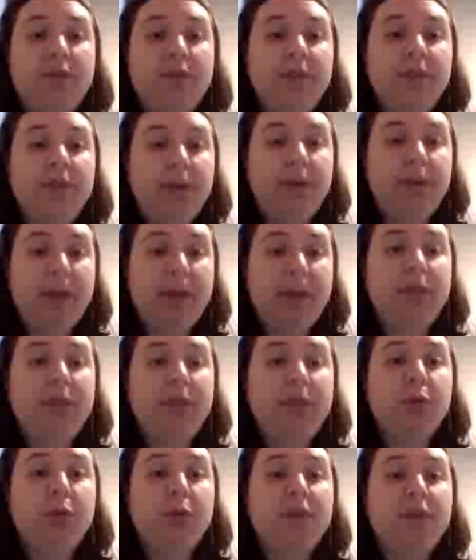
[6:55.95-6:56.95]
beginning with
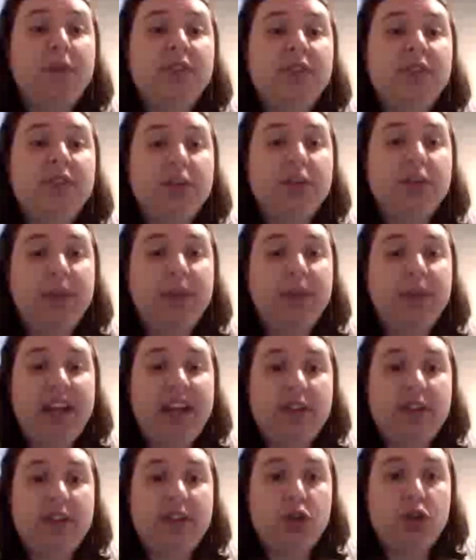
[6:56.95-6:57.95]
references related to
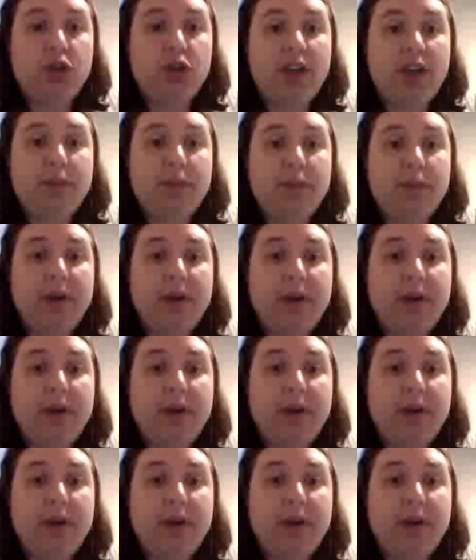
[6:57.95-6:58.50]
Shakespeare.